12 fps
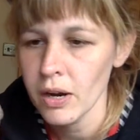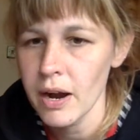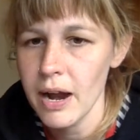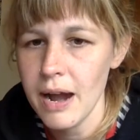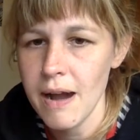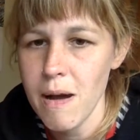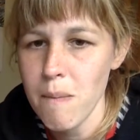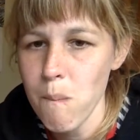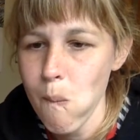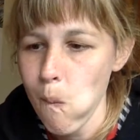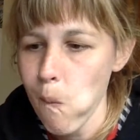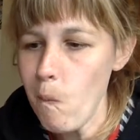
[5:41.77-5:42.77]

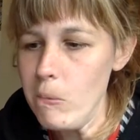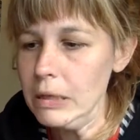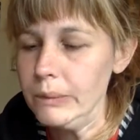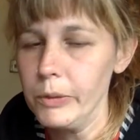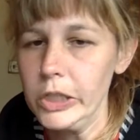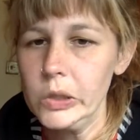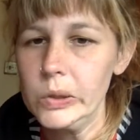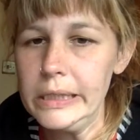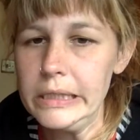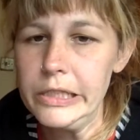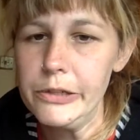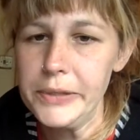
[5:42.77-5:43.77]
And what you'll
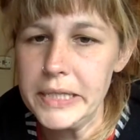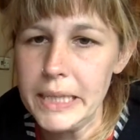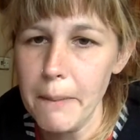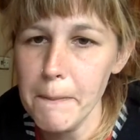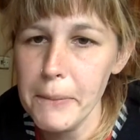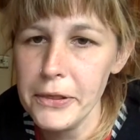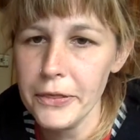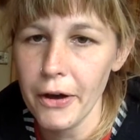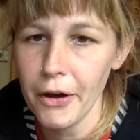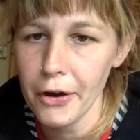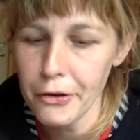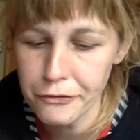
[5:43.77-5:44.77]
need to do is dampen that
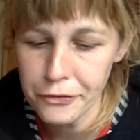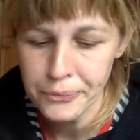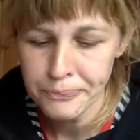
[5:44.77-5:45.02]
off,